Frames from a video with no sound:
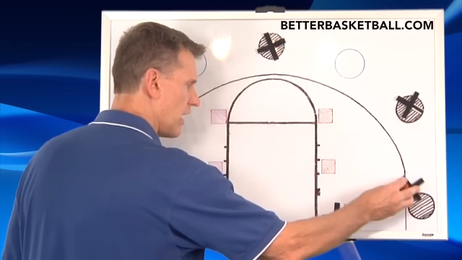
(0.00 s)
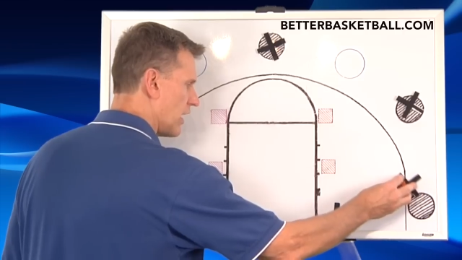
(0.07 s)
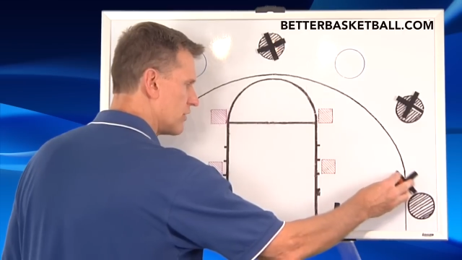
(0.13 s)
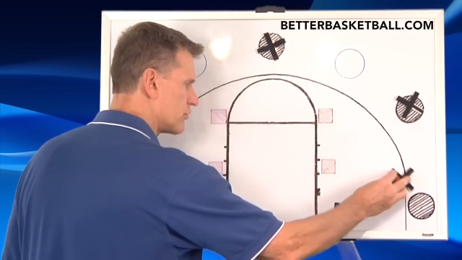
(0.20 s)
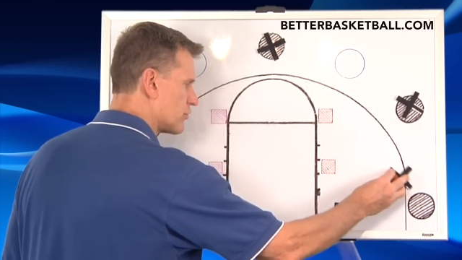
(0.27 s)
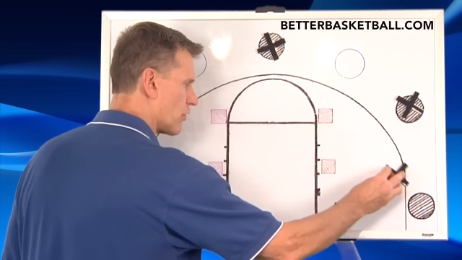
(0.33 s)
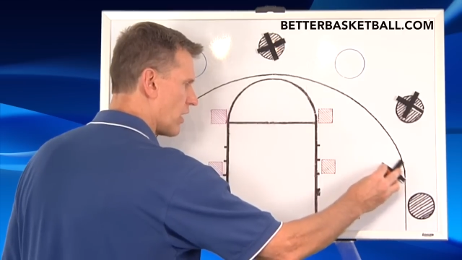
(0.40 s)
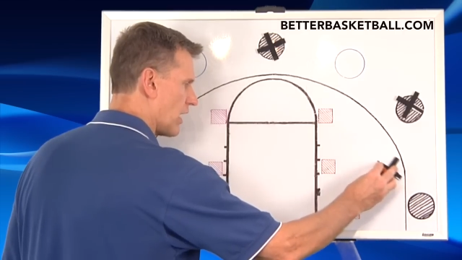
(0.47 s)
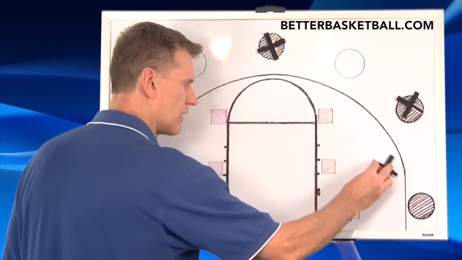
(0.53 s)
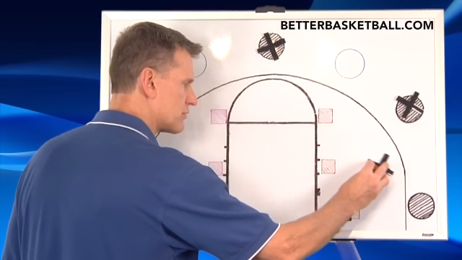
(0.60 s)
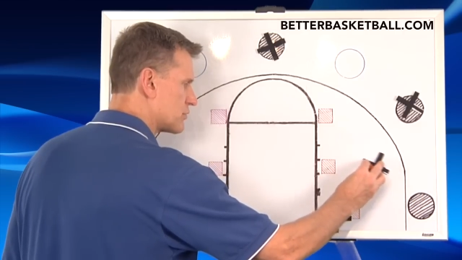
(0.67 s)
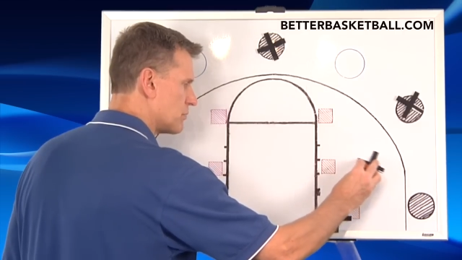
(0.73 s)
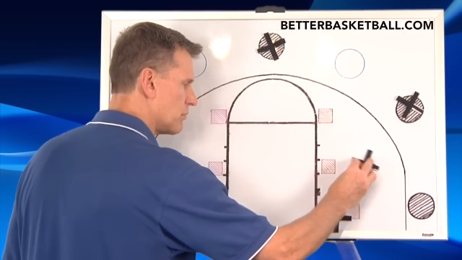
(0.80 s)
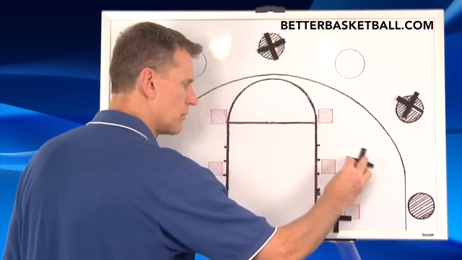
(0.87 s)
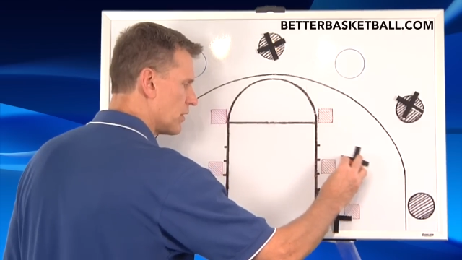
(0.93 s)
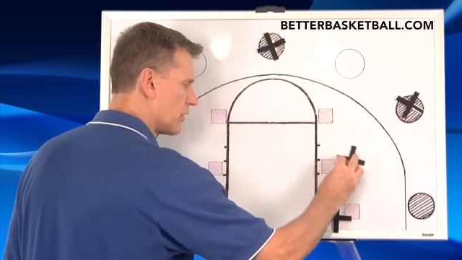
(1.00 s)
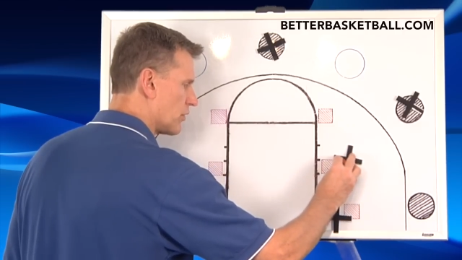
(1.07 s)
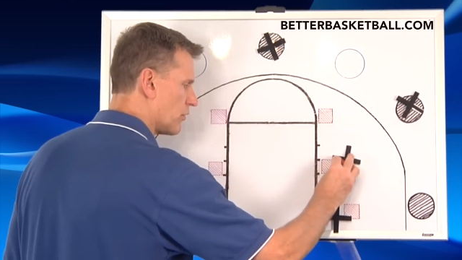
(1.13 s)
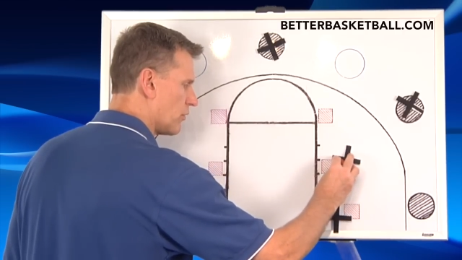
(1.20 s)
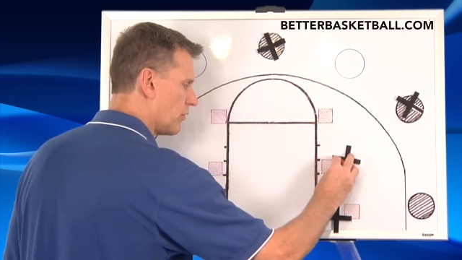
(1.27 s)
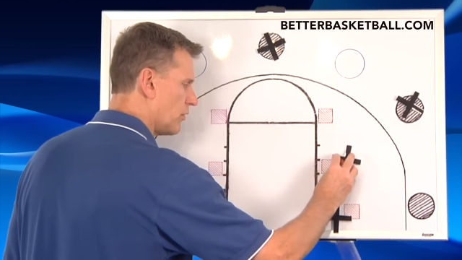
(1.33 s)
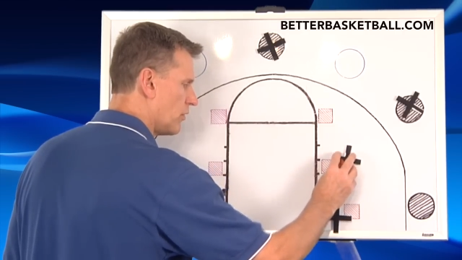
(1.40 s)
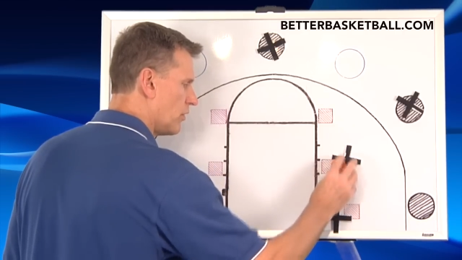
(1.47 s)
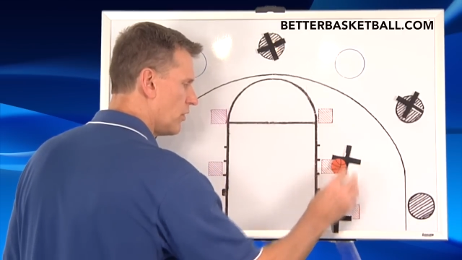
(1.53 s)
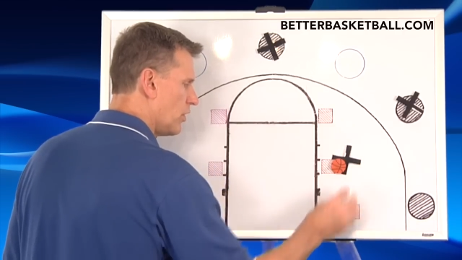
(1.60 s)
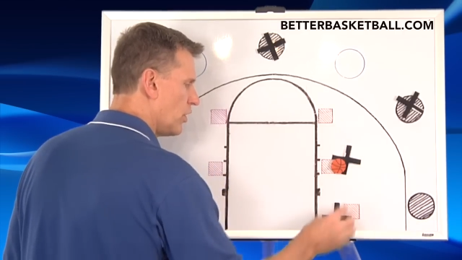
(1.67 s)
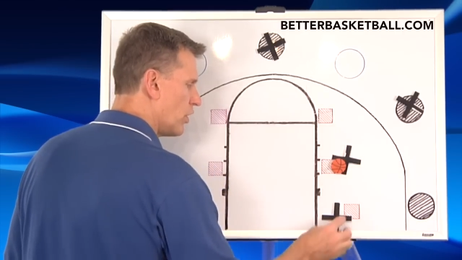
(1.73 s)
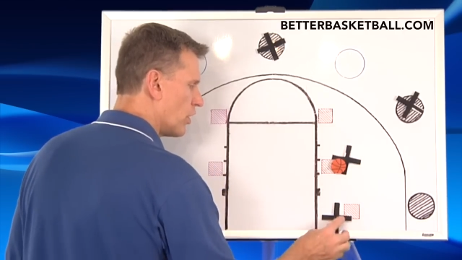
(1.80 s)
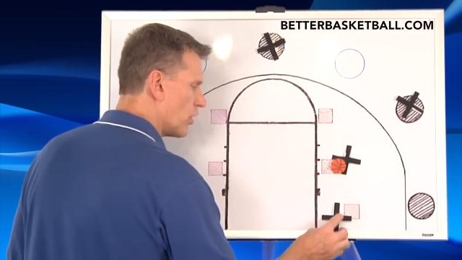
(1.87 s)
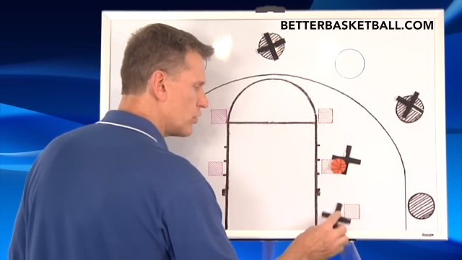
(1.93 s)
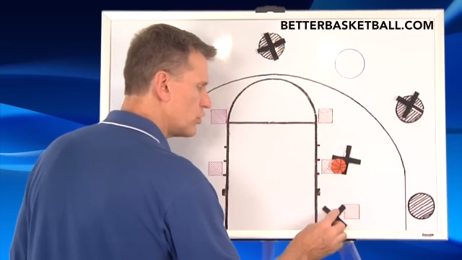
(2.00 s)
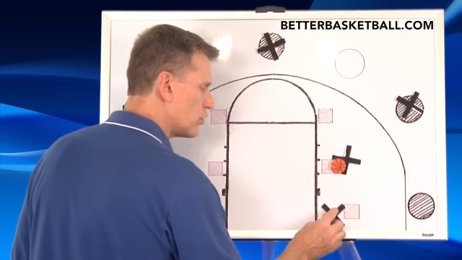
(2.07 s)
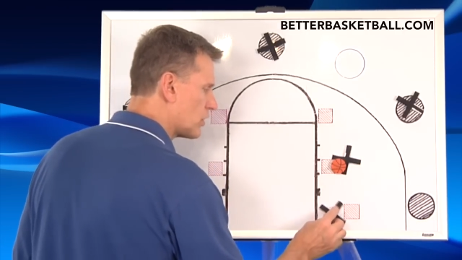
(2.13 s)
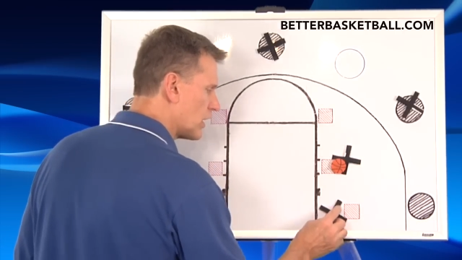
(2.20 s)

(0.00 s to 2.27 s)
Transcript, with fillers: and drives middle, you